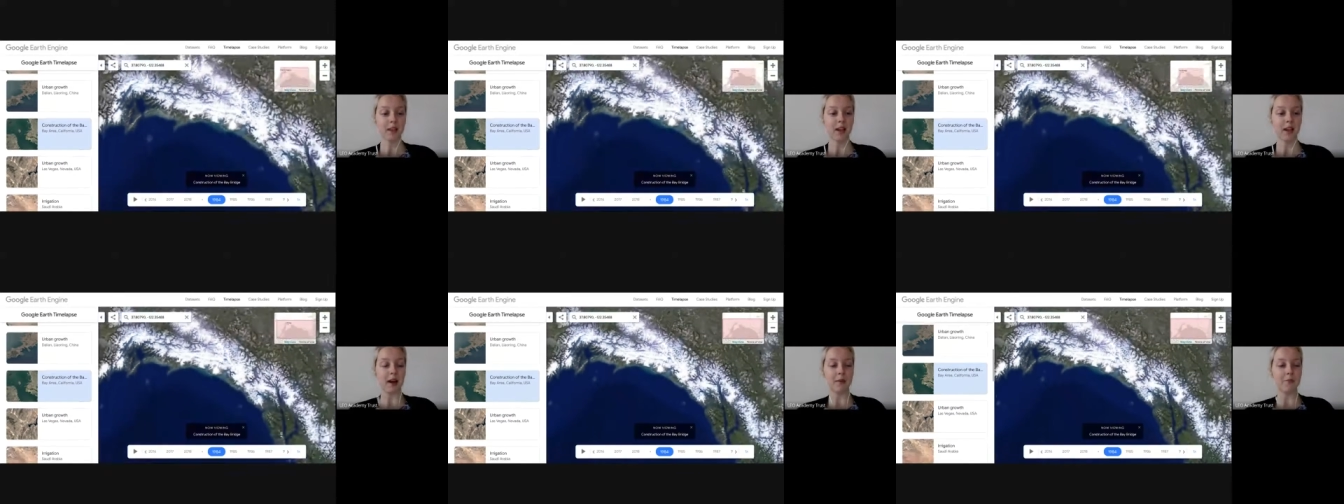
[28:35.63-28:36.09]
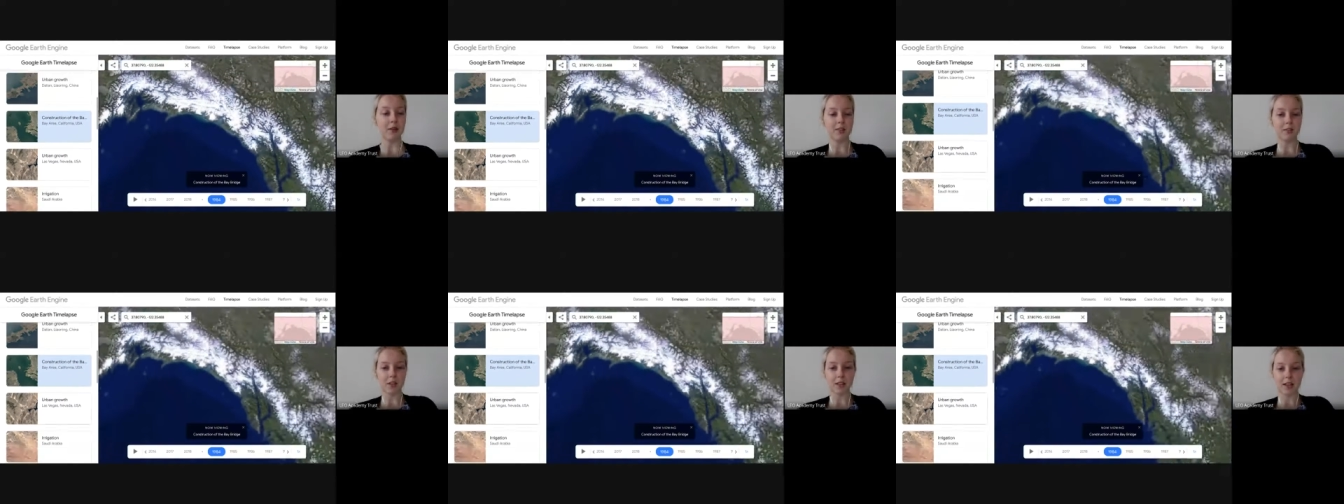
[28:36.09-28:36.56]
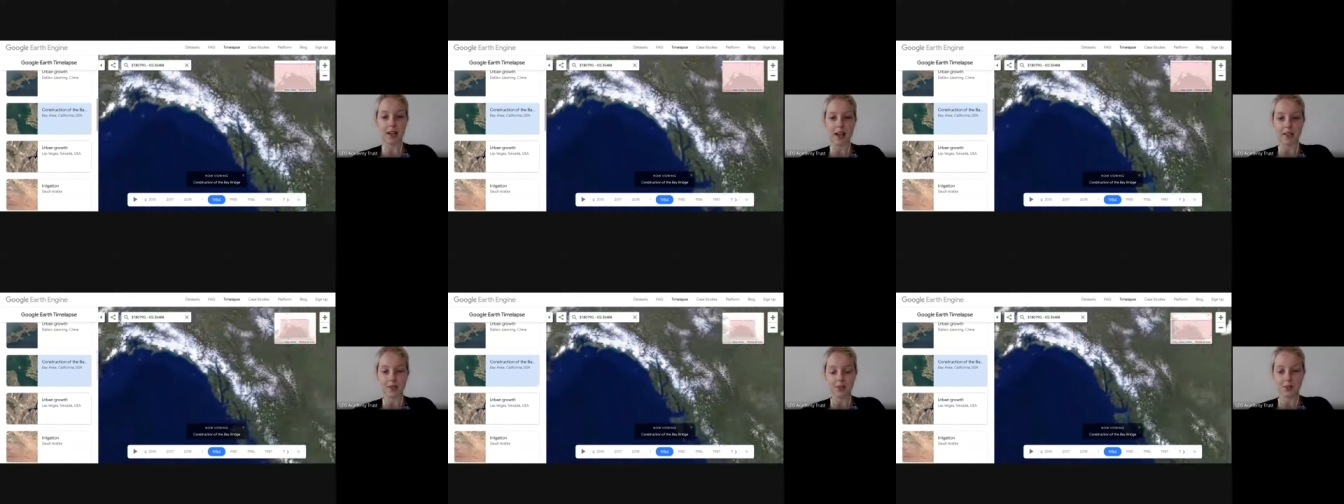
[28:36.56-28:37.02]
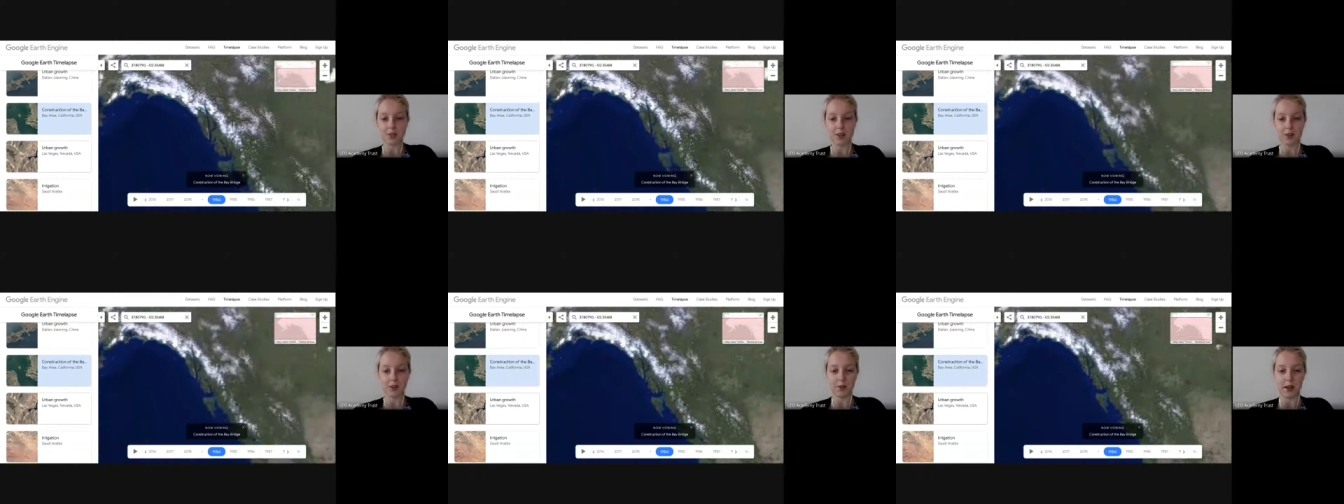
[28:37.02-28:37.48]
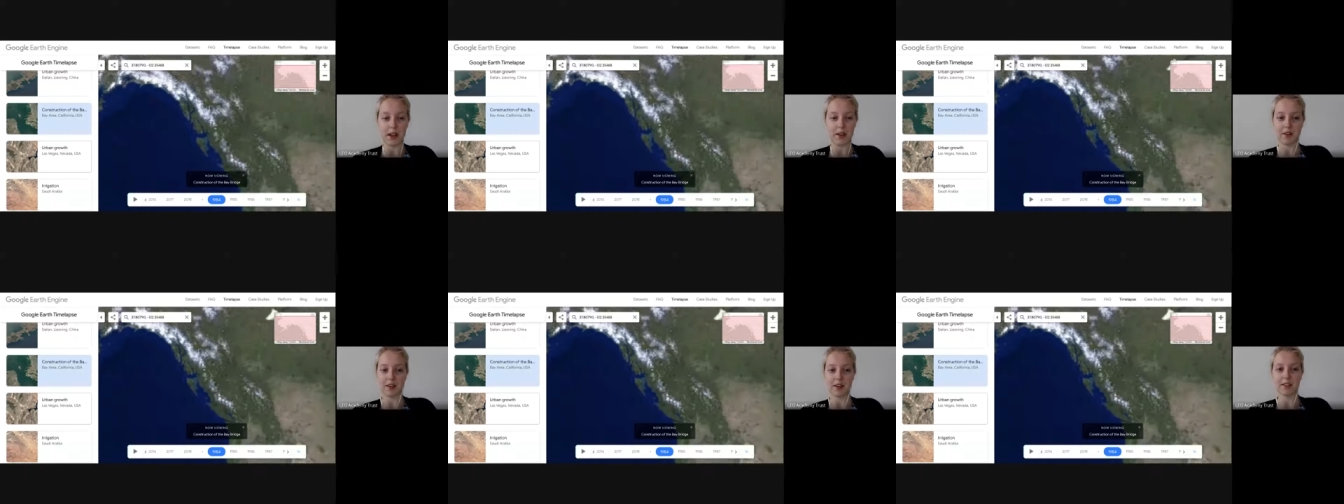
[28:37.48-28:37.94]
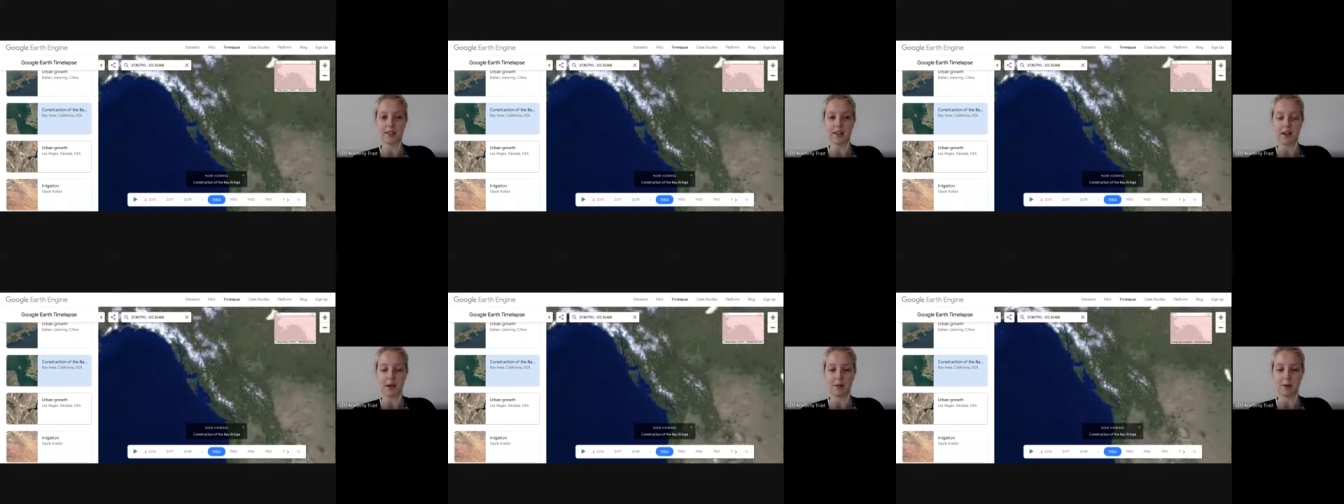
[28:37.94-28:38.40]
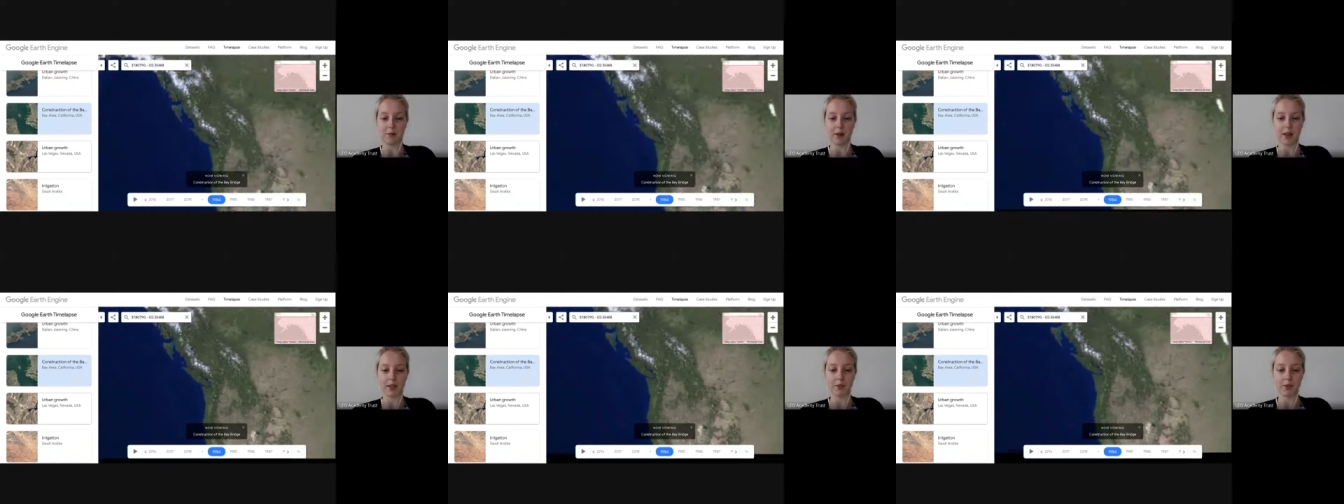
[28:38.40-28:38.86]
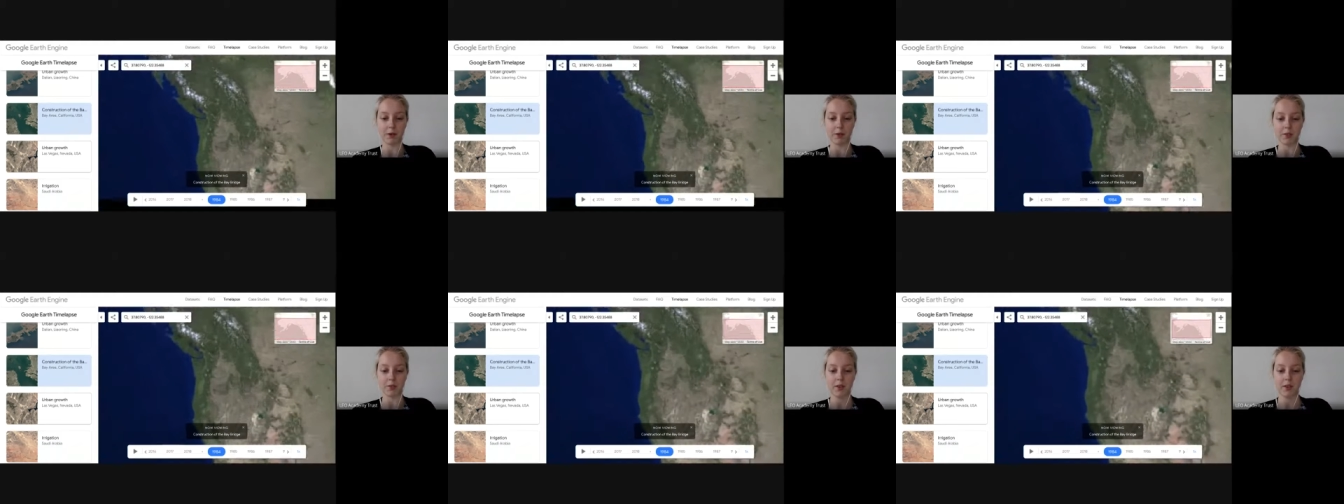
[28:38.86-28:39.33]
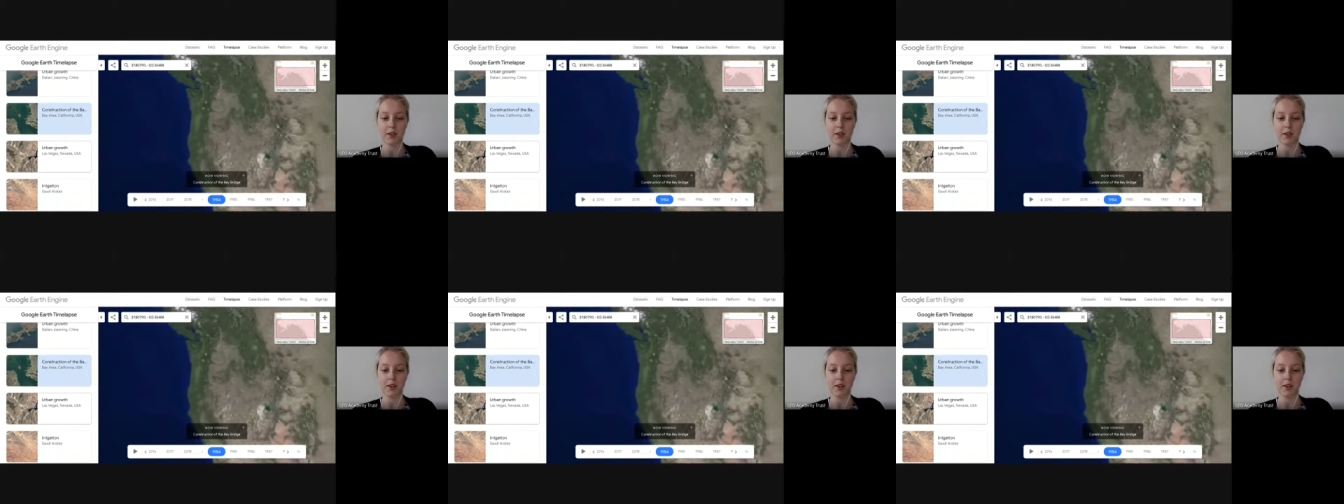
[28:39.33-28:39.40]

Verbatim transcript: um, it just has certain areas um, around the world,